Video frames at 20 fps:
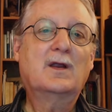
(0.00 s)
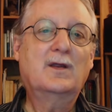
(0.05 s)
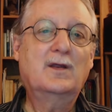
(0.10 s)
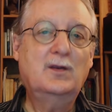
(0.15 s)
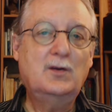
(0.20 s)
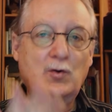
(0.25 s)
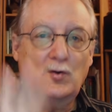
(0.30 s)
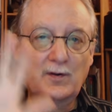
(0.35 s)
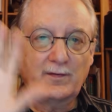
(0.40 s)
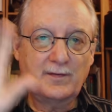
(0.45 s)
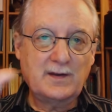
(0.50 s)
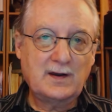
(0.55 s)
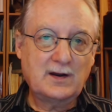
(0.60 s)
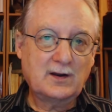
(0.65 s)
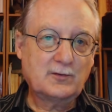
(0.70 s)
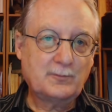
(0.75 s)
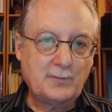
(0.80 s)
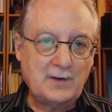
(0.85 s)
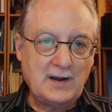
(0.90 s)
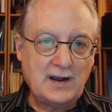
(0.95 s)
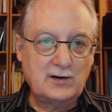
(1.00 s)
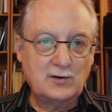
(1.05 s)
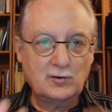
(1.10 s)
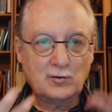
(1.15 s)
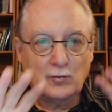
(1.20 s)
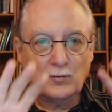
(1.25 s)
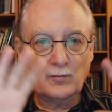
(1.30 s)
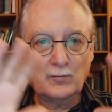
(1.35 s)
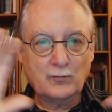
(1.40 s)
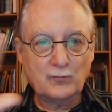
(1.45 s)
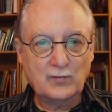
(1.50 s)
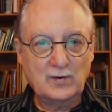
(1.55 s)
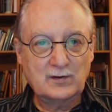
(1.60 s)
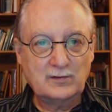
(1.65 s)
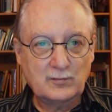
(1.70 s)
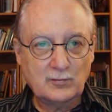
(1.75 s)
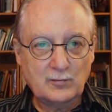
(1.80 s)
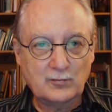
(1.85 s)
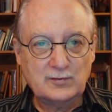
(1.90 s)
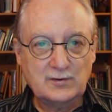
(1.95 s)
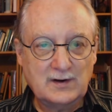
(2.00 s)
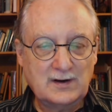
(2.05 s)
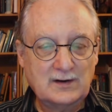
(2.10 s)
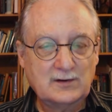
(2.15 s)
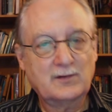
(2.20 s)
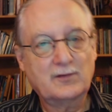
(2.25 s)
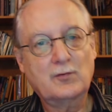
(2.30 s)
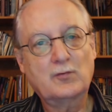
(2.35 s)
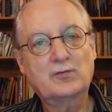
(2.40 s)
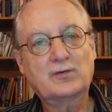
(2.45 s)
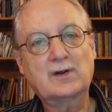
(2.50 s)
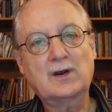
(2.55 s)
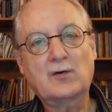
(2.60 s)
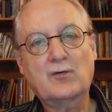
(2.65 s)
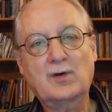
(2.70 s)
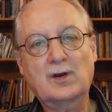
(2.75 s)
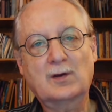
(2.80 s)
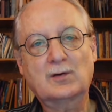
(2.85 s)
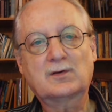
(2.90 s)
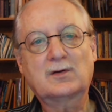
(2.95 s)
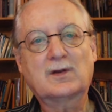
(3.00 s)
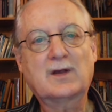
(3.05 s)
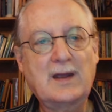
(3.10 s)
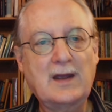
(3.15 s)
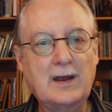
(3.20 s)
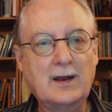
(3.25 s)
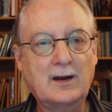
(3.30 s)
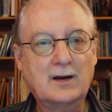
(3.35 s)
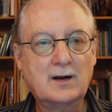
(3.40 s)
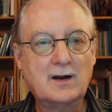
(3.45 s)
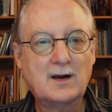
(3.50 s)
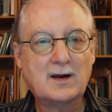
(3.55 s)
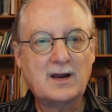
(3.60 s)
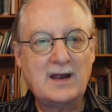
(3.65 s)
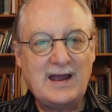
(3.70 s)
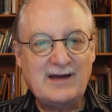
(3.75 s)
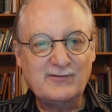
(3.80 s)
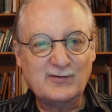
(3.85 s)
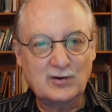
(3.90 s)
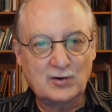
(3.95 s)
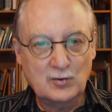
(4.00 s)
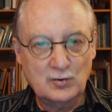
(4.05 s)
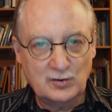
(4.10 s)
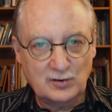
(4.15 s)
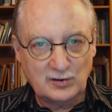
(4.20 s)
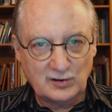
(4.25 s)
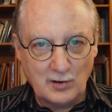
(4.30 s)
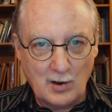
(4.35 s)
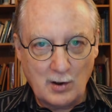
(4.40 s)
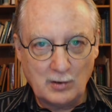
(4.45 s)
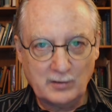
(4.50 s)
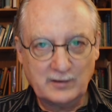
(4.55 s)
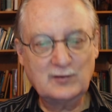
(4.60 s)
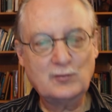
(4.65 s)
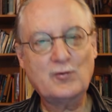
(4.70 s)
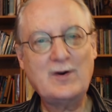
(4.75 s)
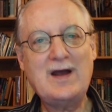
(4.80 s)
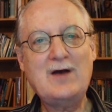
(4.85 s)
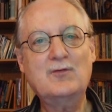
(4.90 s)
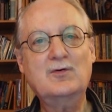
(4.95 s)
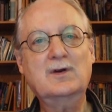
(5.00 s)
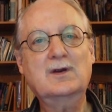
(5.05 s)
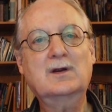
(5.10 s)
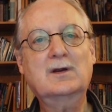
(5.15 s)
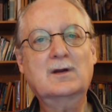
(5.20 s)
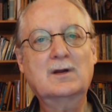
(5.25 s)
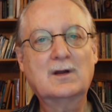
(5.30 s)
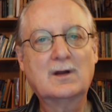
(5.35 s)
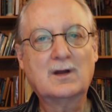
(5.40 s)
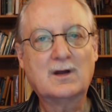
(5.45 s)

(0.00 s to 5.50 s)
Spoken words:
You can then expand your research into those areas and have a good solid grounding,